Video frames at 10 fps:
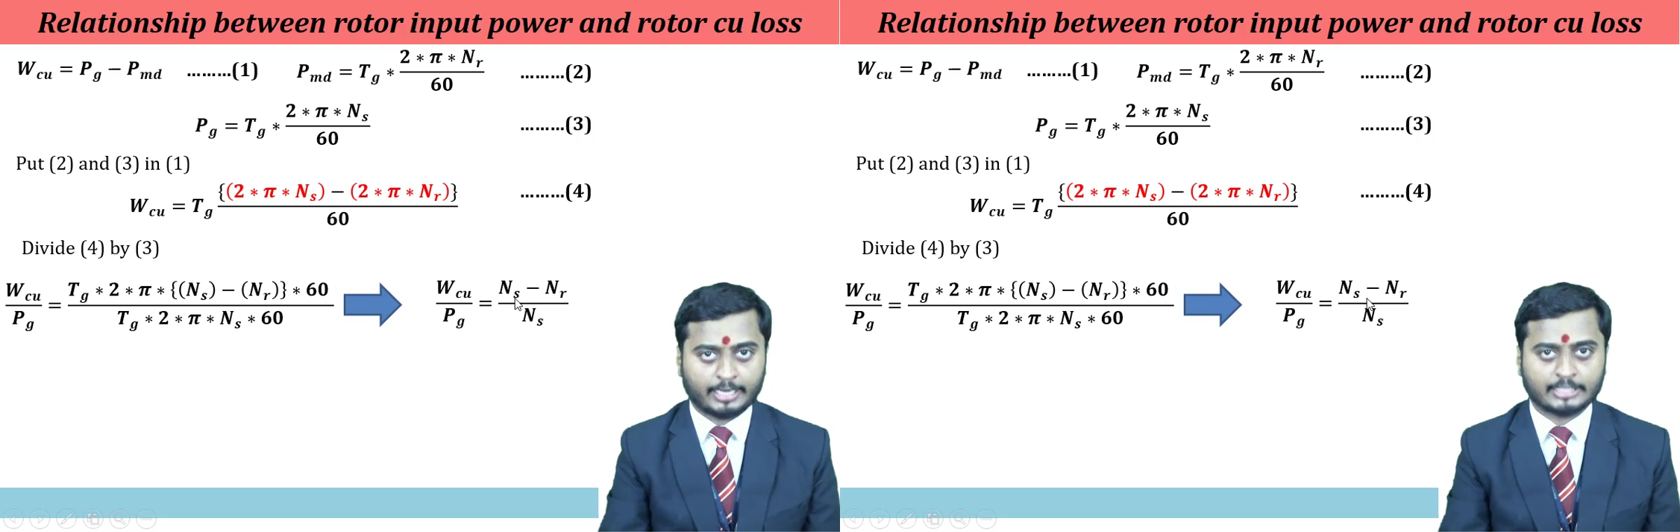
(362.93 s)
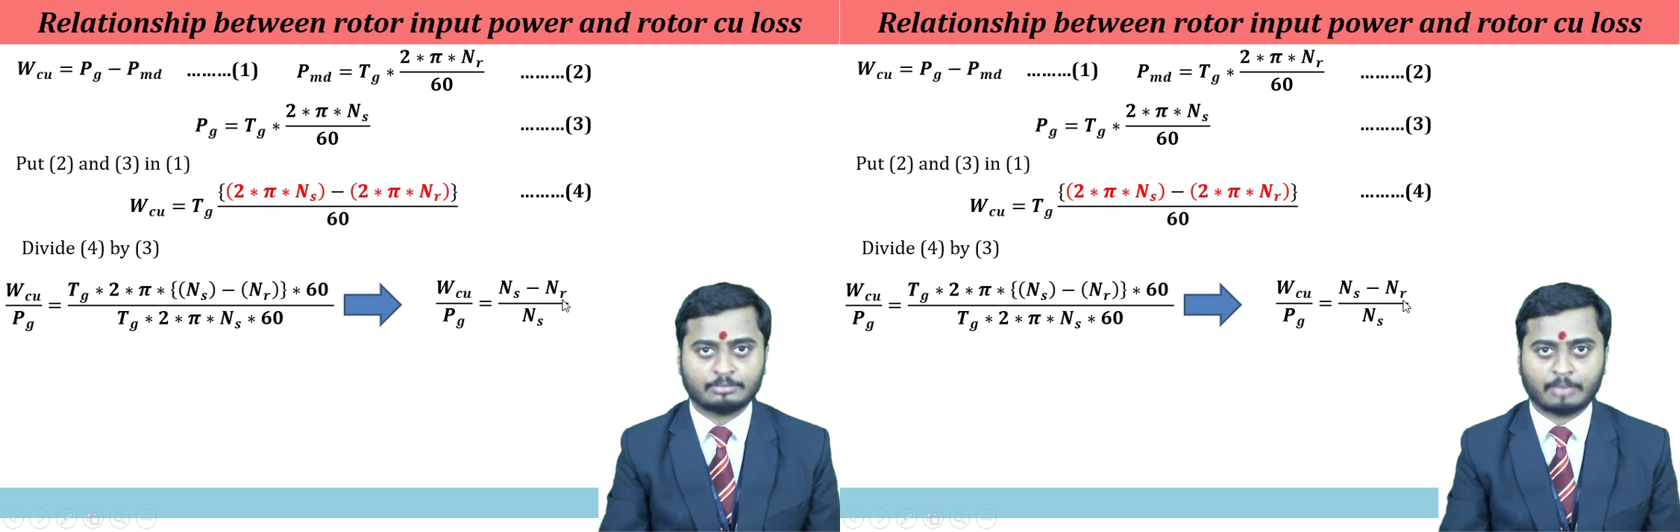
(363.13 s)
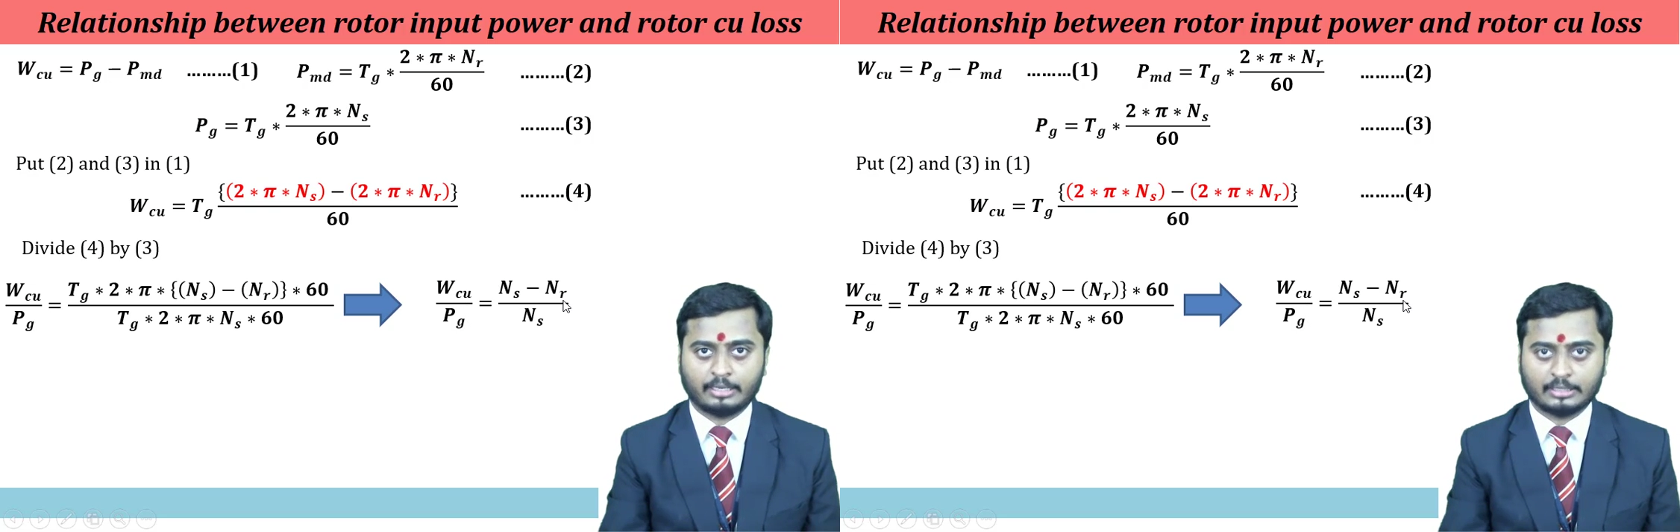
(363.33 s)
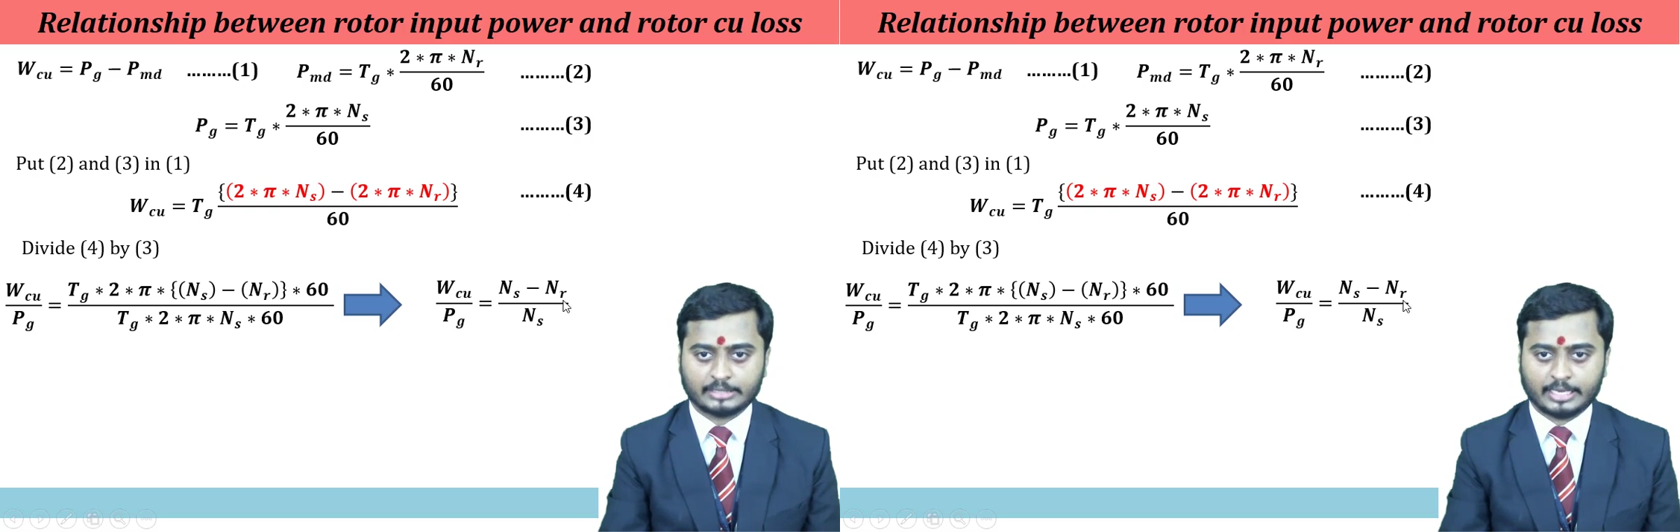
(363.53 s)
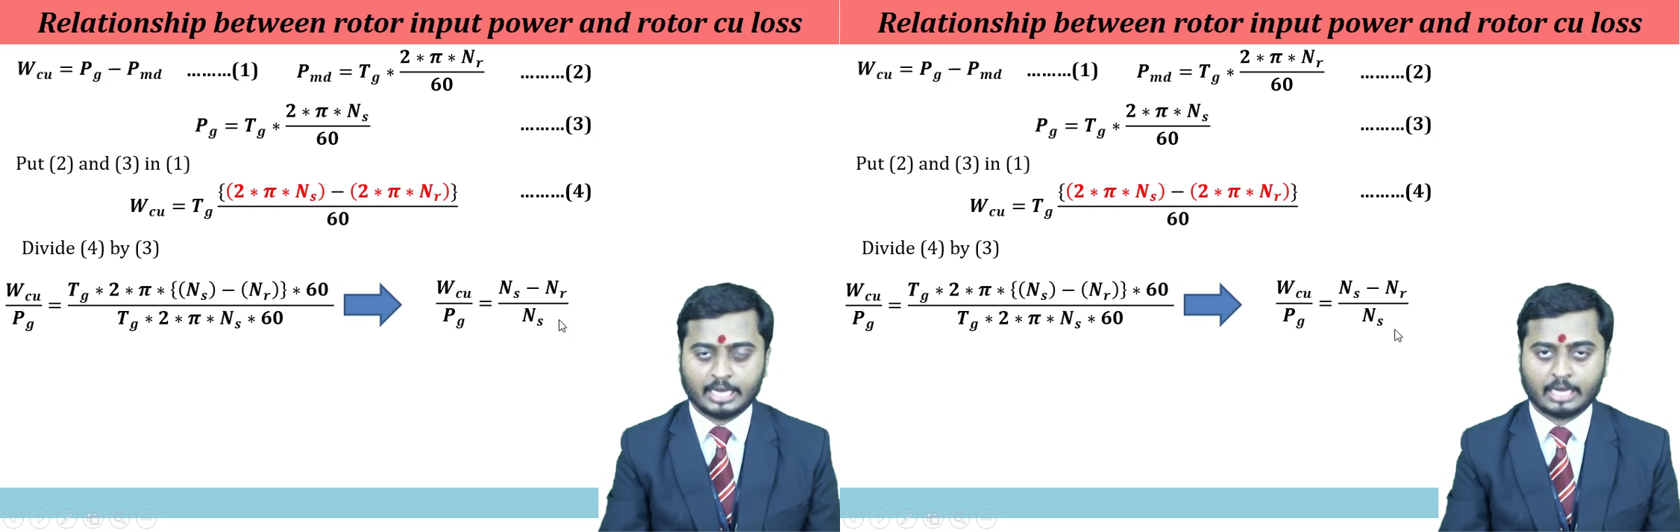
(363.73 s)
ns
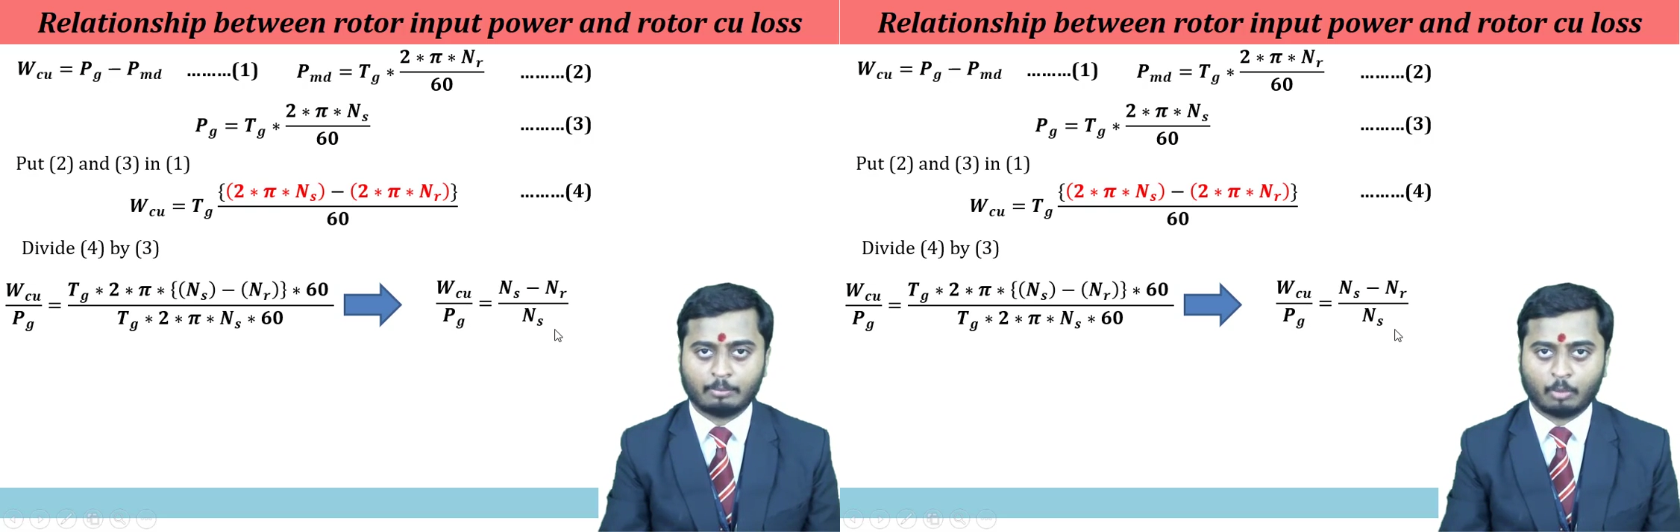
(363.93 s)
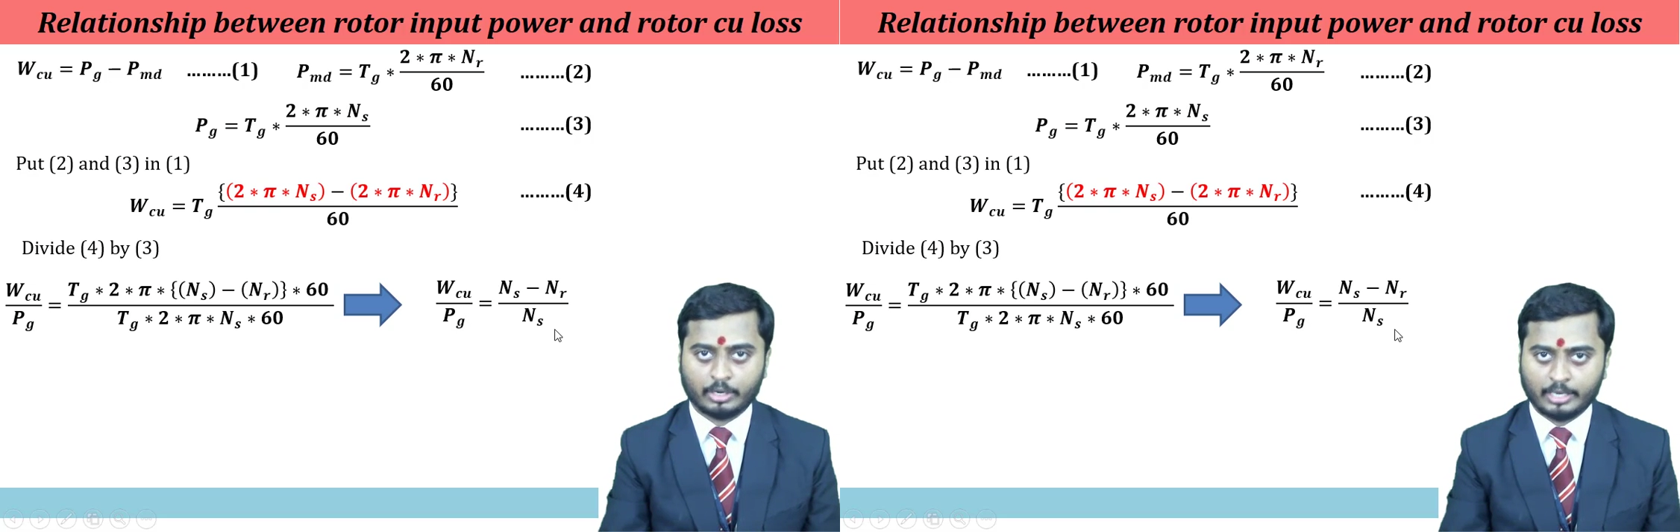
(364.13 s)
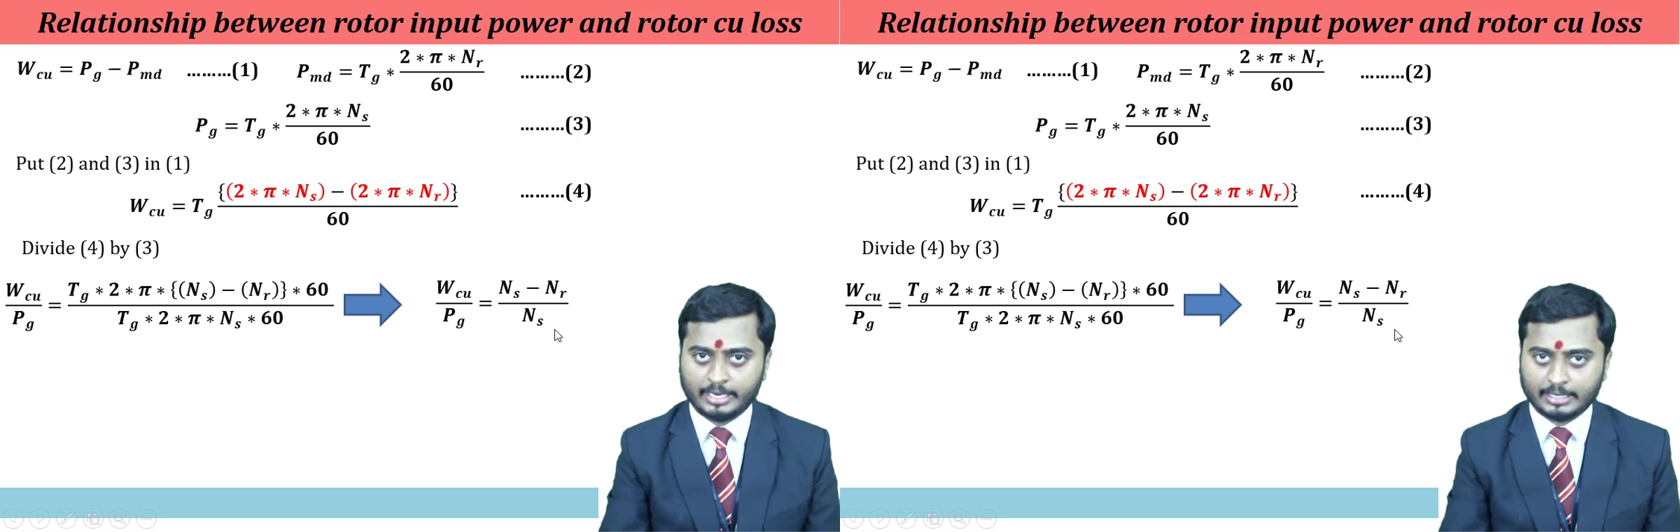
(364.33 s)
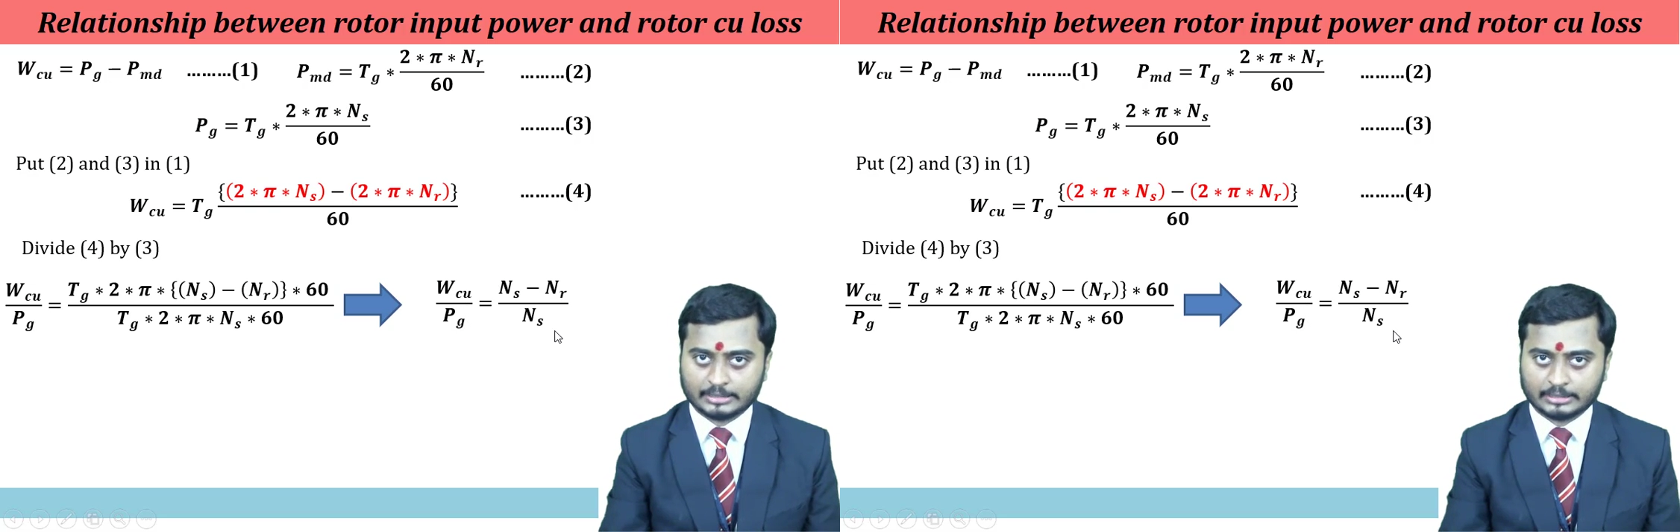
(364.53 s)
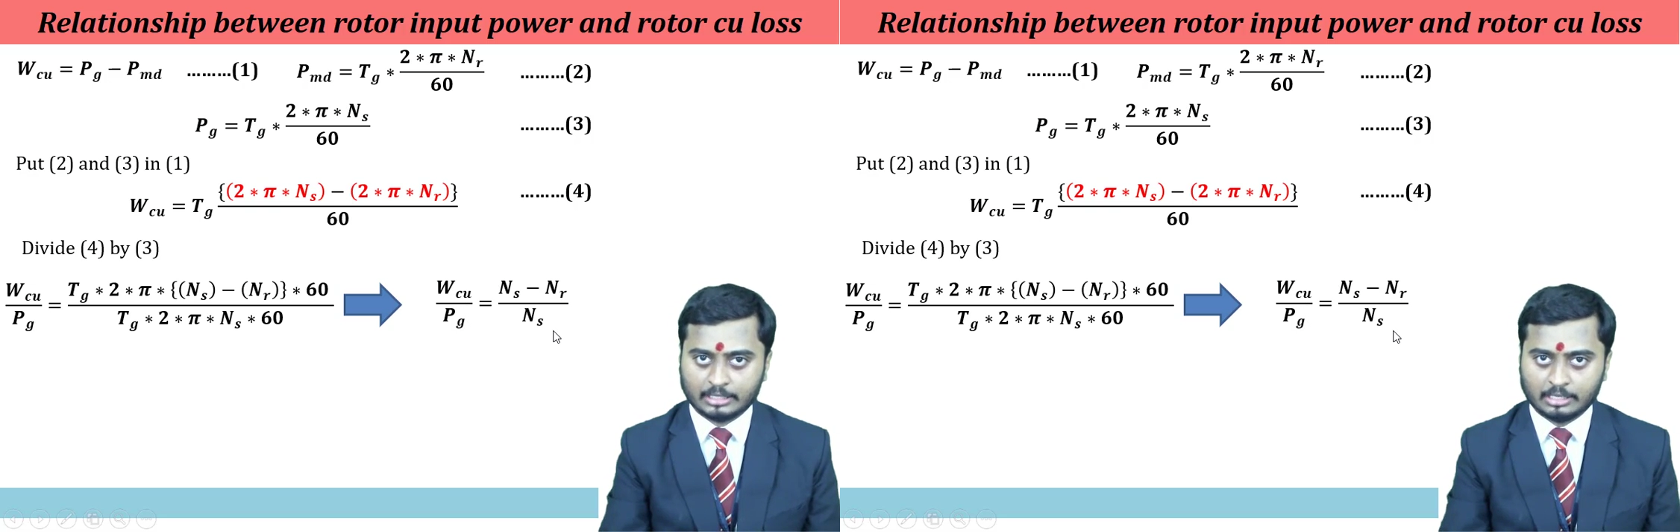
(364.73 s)
minus nr upon
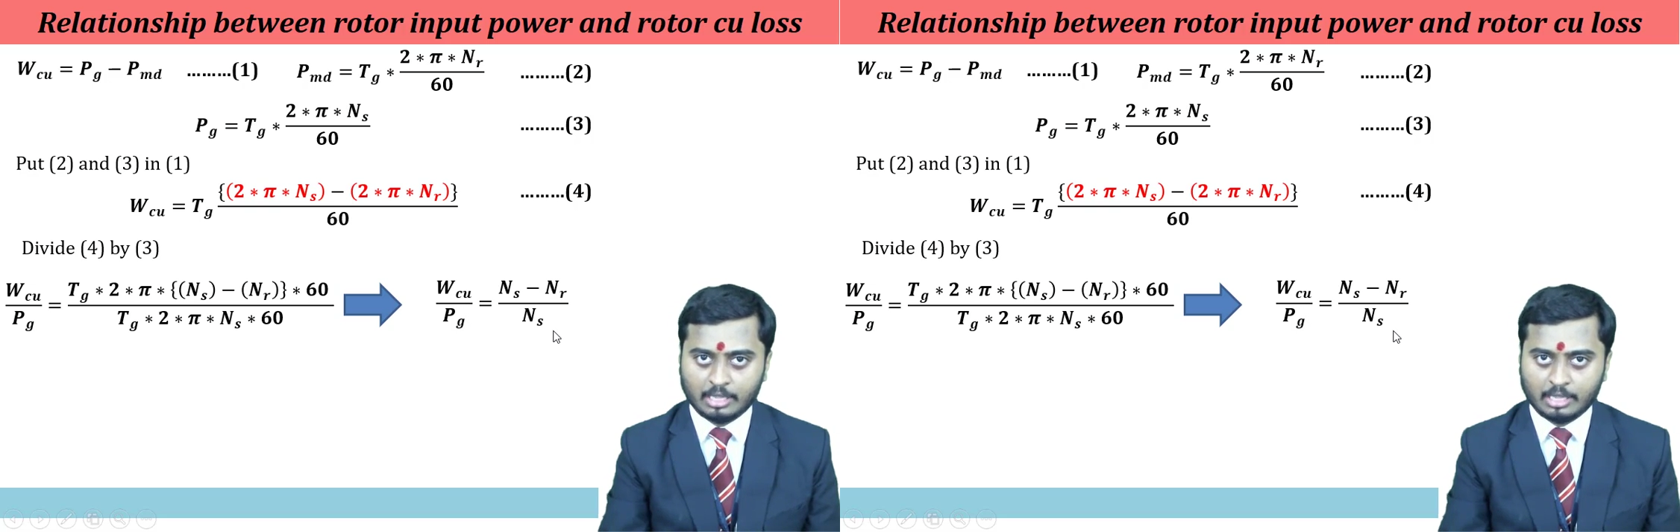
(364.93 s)
ns.